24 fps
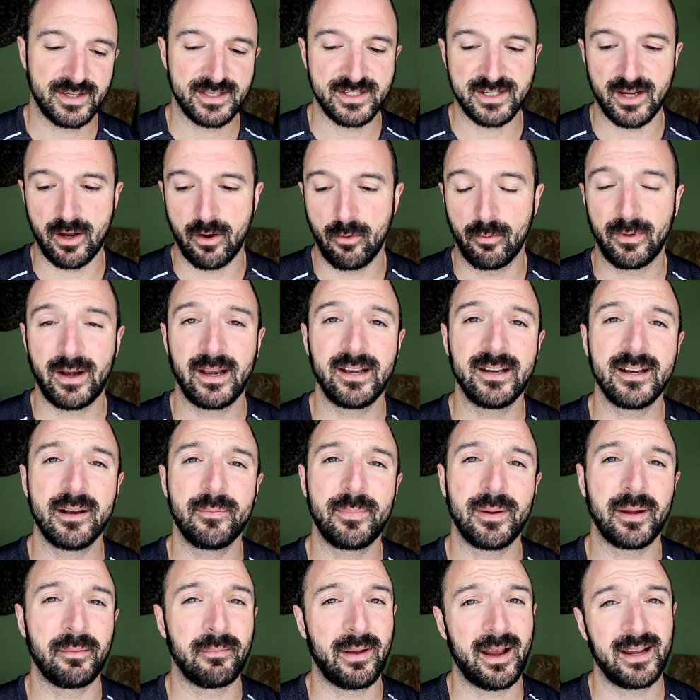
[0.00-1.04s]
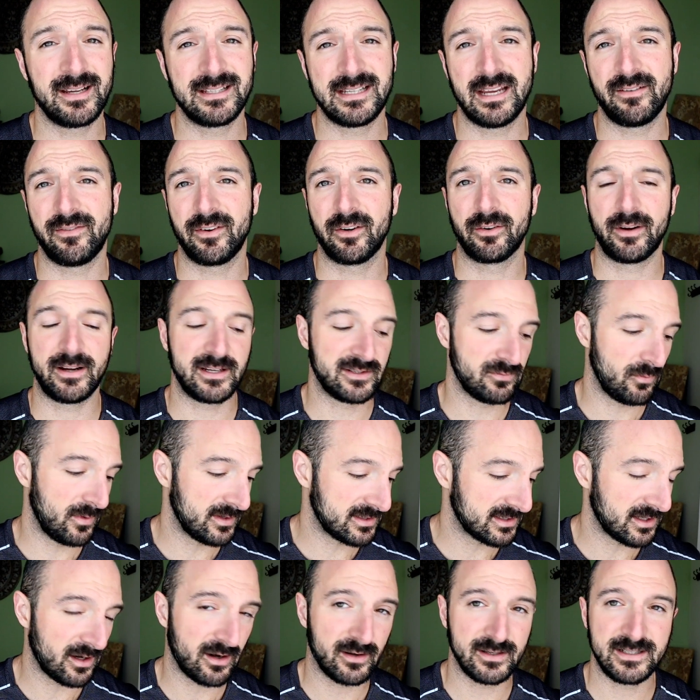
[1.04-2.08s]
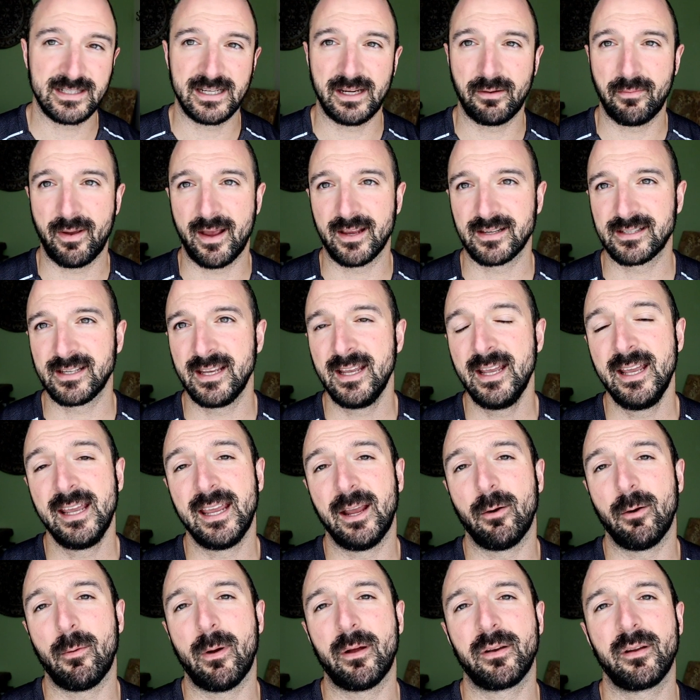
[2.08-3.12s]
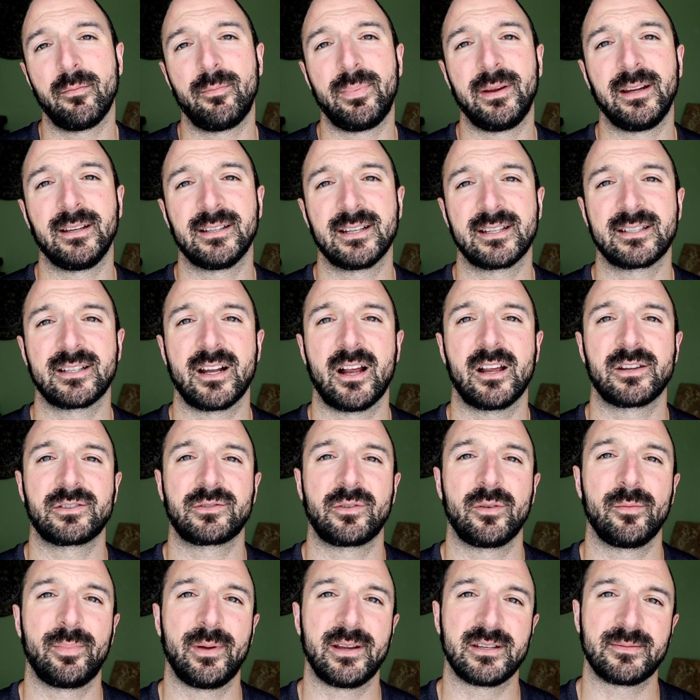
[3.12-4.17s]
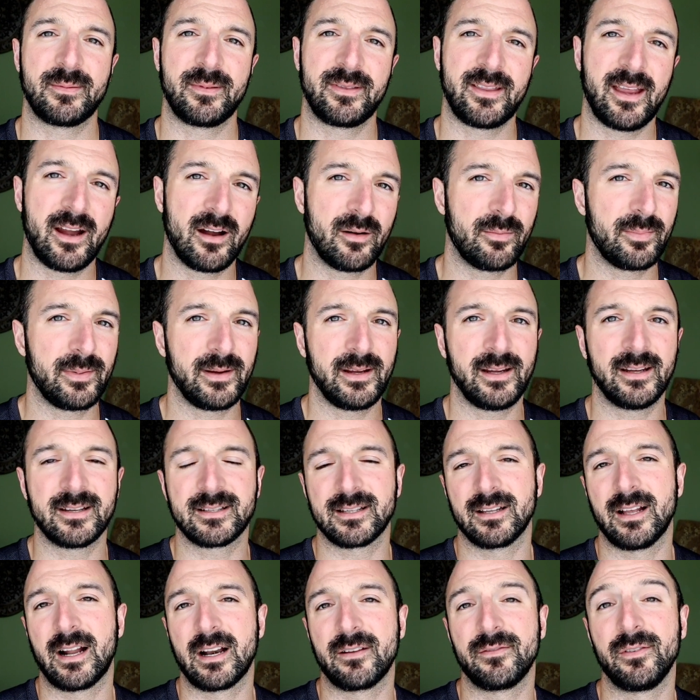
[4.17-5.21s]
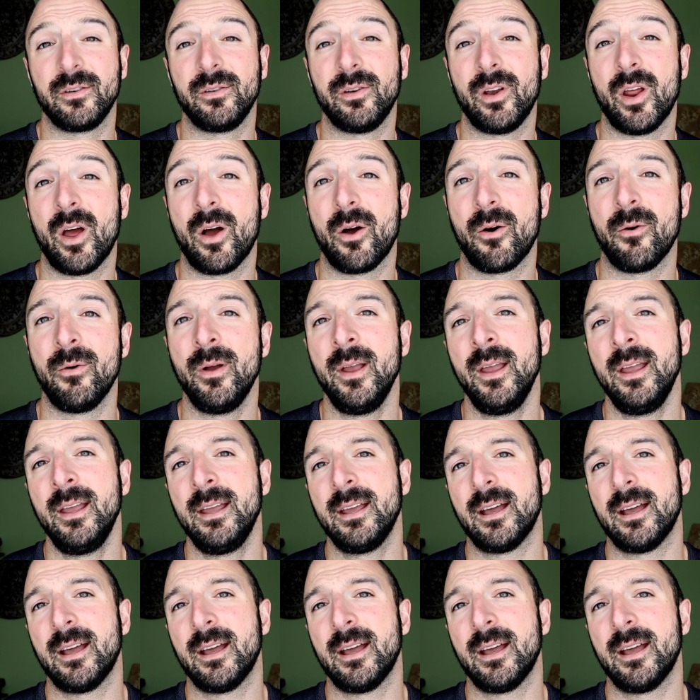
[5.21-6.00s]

So what ended up being my saving grace wasn't RTMS. It wound up being testosterone replacement therapy, as a lot of you know.